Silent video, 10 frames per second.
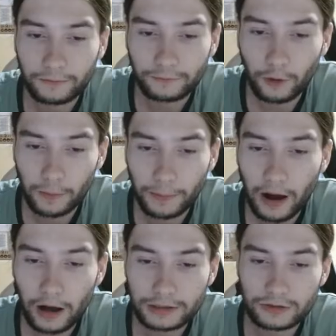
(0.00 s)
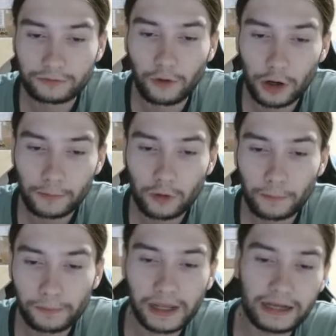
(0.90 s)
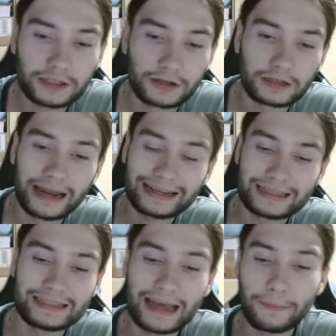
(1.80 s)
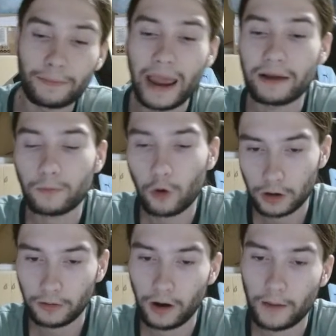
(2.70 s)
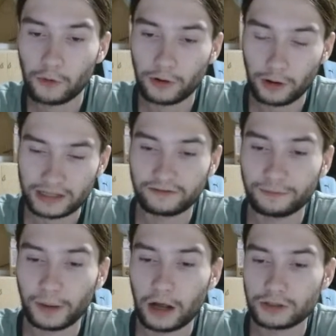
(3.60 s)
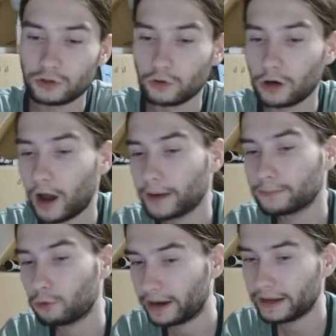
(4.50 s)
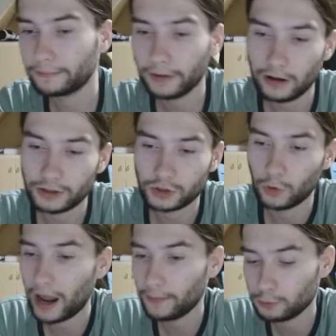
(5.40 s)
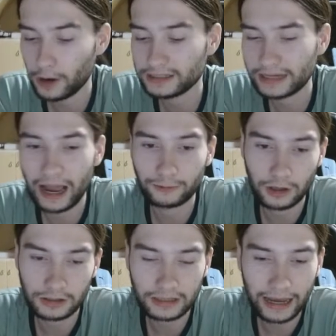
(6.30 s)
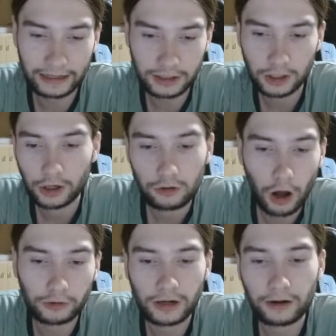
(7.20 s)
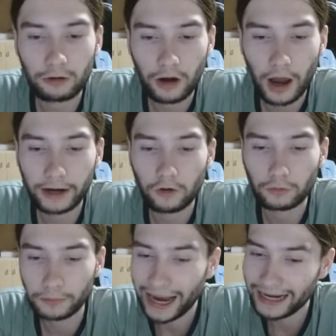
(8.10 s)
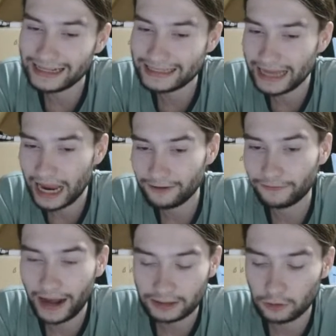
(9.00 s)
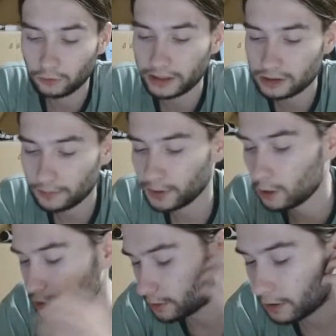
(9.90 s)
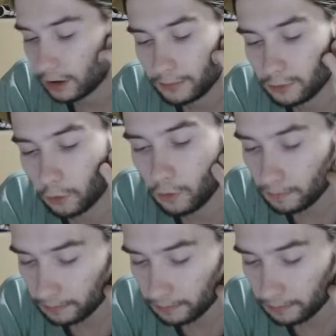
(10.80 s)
For pass volume completion. The next step, make more progressive passes or line-breaking balls to help create counterattacks rather than relying on mainly safe lateral distribution. True?